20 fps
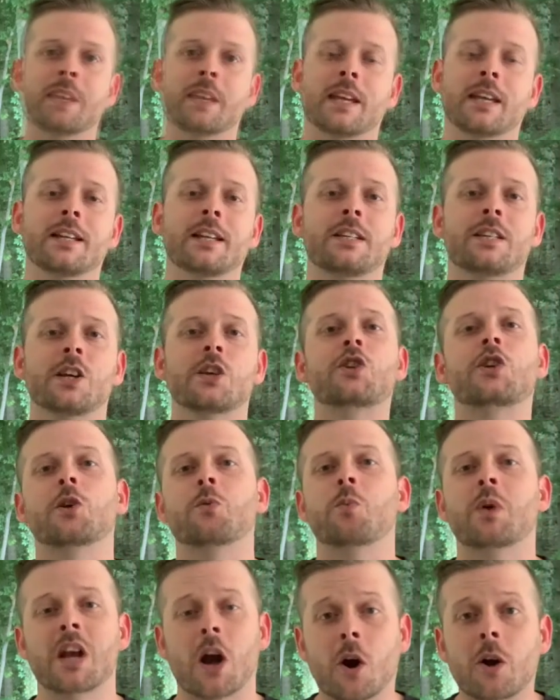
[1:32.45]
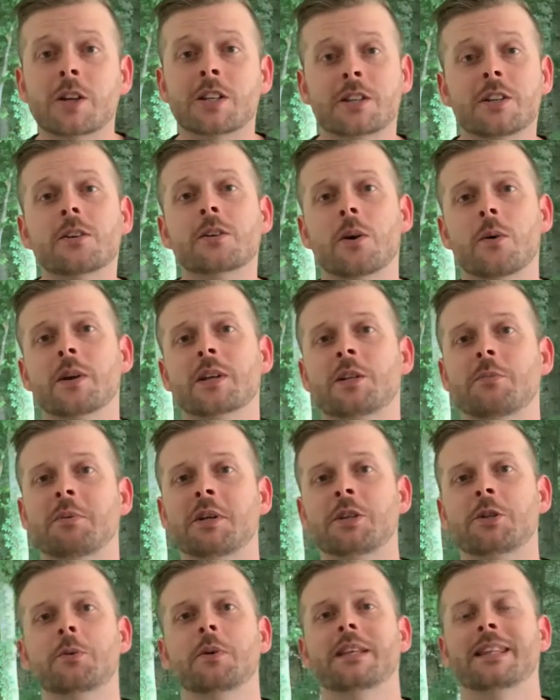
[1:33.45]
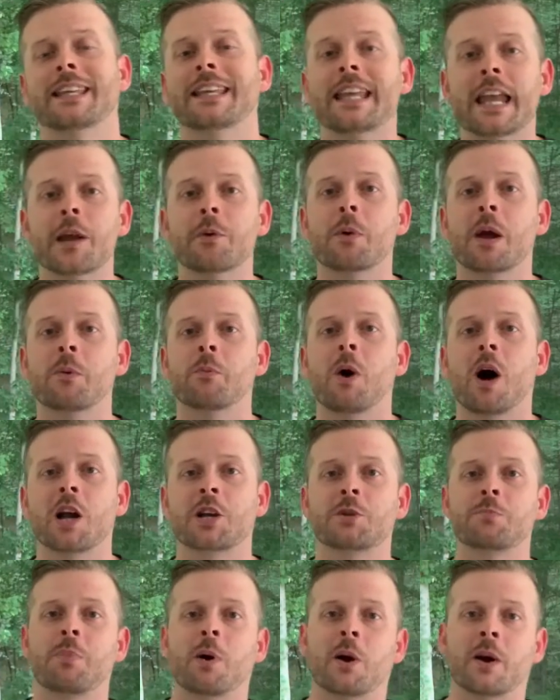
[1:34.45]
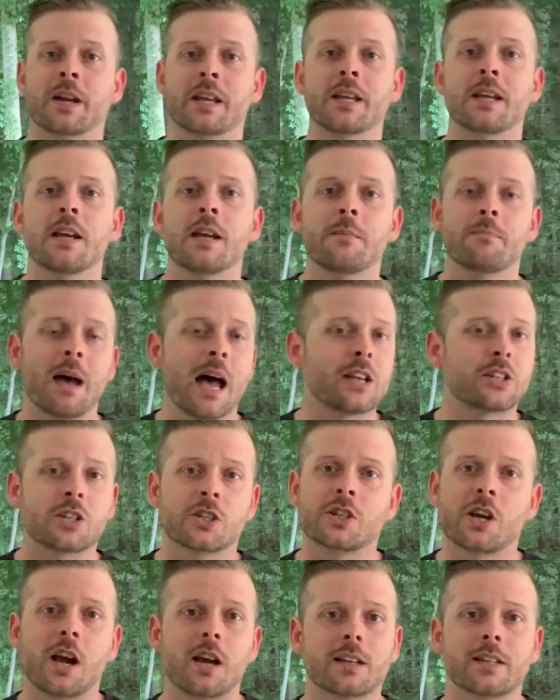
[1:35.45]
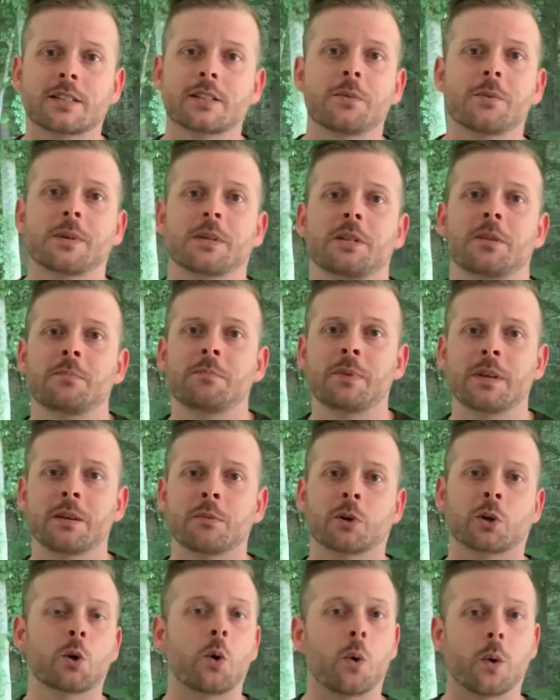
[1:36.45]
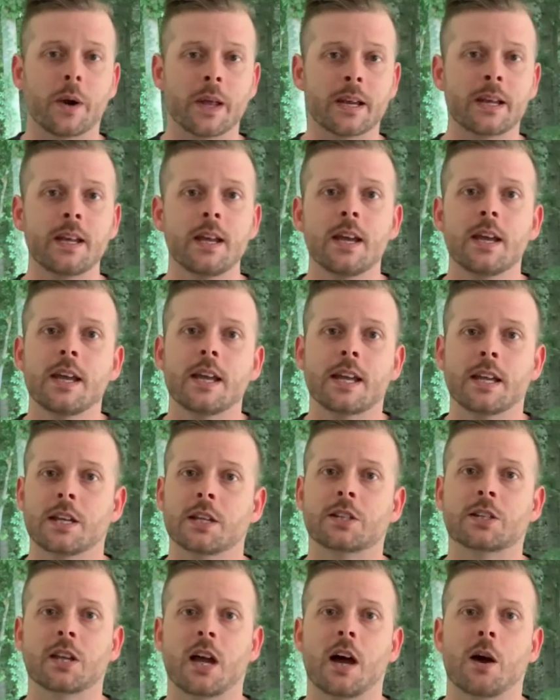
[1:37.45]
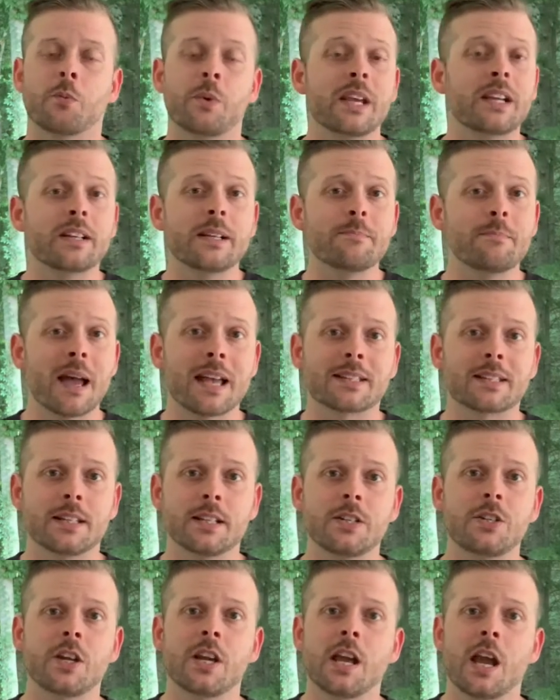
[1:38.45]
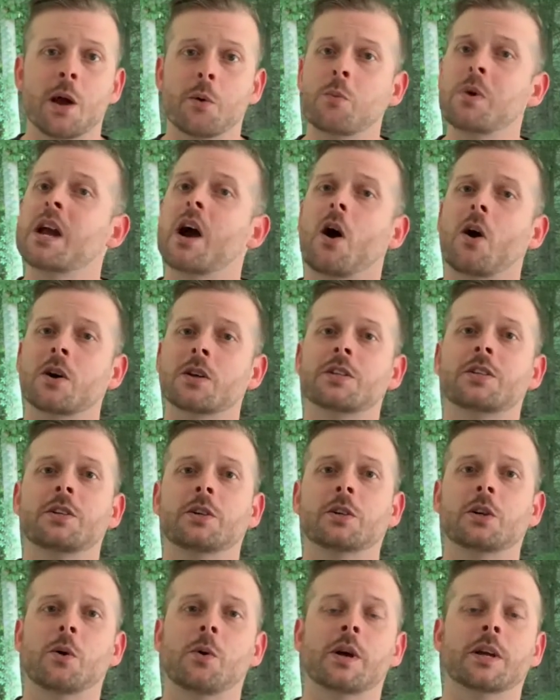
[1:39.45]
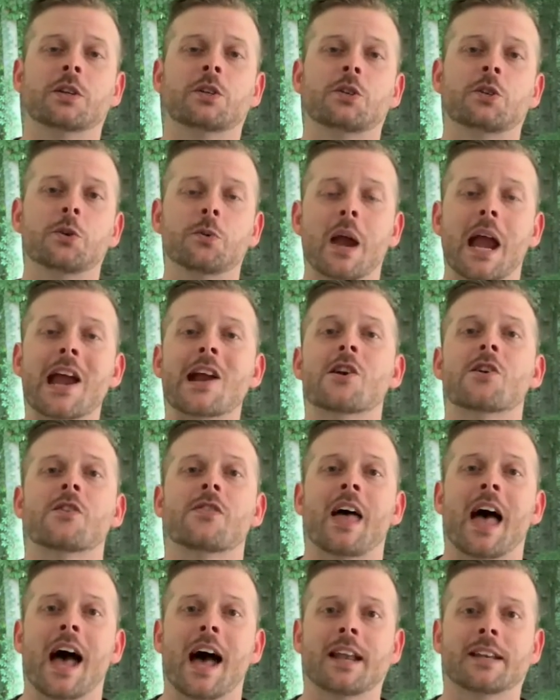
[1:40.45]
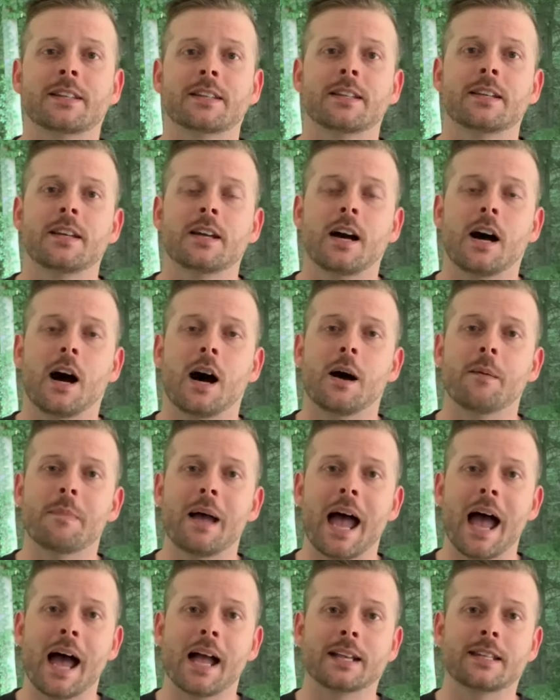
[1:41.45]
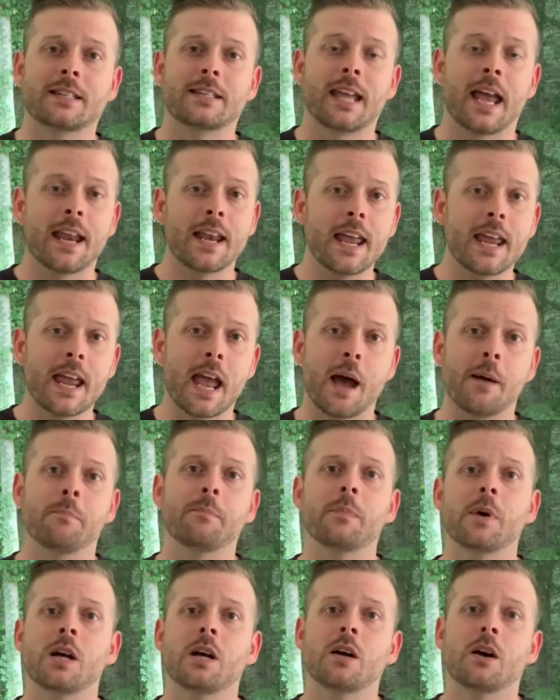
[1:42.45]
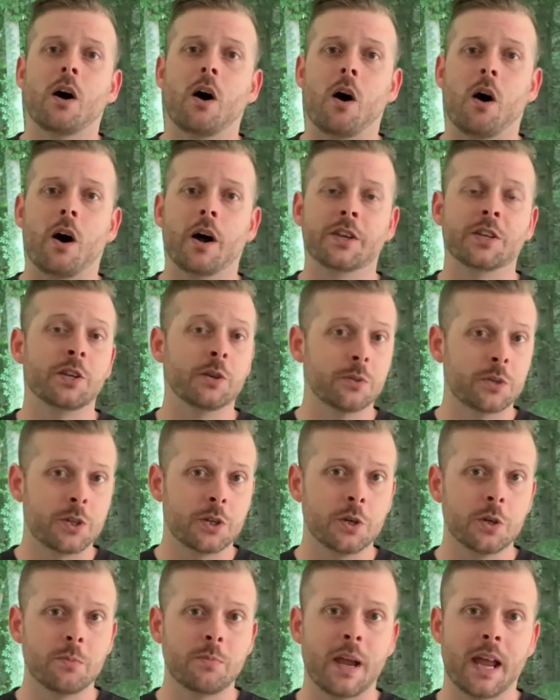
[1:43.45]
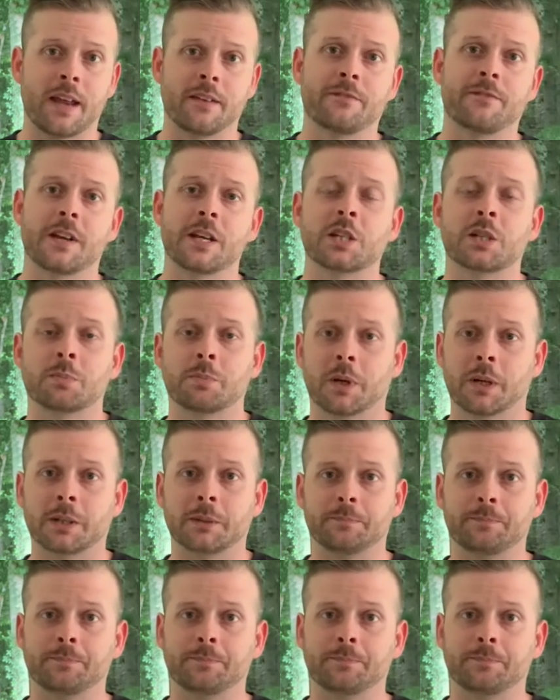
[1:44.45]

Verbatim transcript: In addition, we are still going to be doing the Gateway Watch Party. Pastor Jacques is going to be recording his uh, weekly message, and we are still going to air that um, at 10 a.m. on YouTube and Facebook.